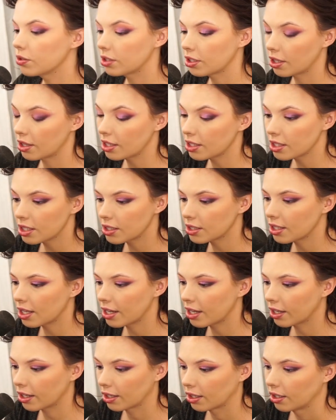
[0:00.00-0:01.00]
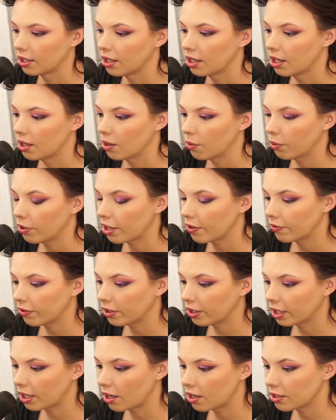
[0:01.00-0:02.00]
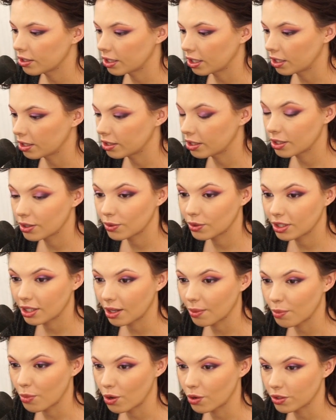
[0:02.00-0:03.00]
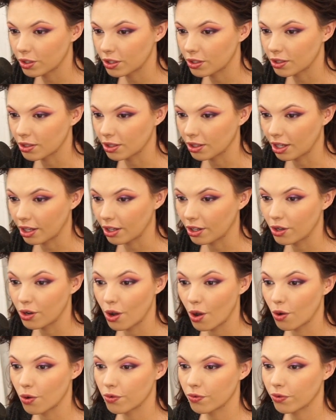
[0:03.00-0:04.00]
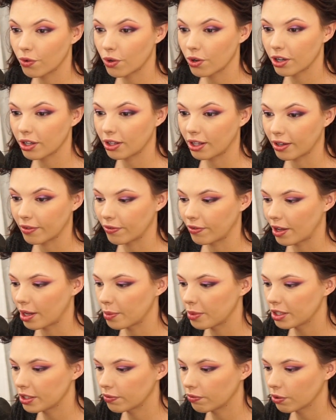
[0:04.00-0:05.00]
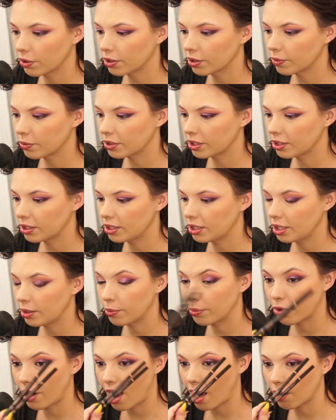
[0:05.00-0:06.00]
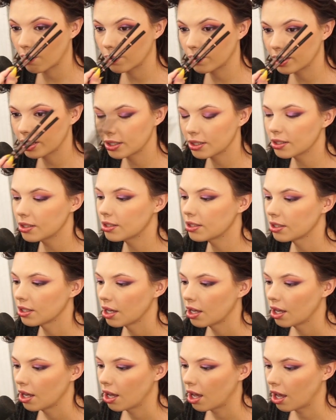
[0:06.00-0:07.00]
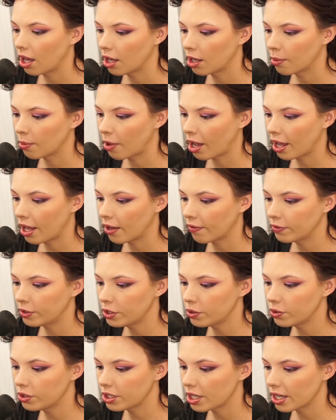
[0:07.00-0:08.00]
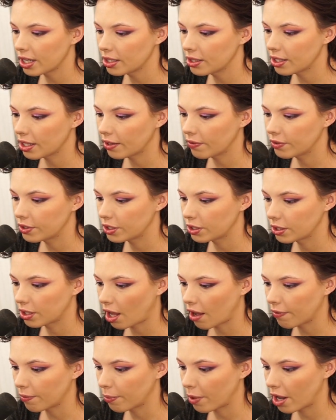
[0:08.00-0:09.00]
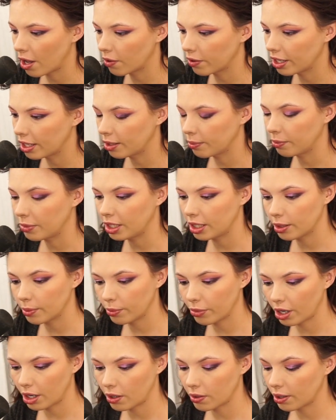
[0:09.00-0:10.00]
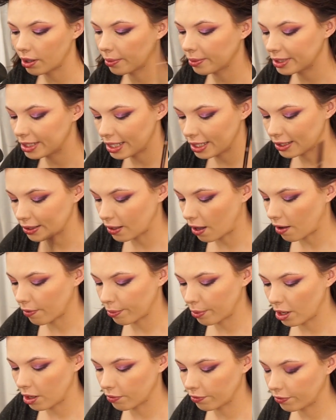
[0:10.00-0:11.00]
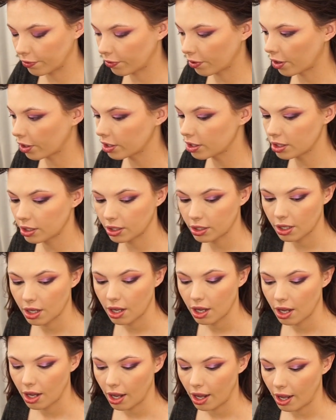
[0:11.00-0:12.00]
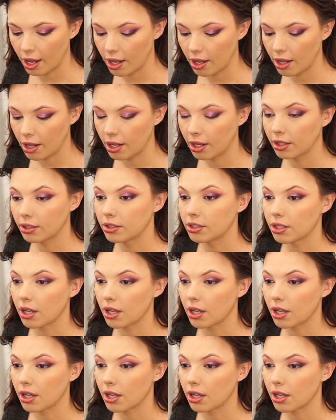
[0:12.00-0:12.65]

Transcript: this is like what I feel like Anastasia was like most like known for and like famous for, was the Brow Wiz. I have 2 shades. I have soft brown and medium brown. I'm gonna take soft brown first and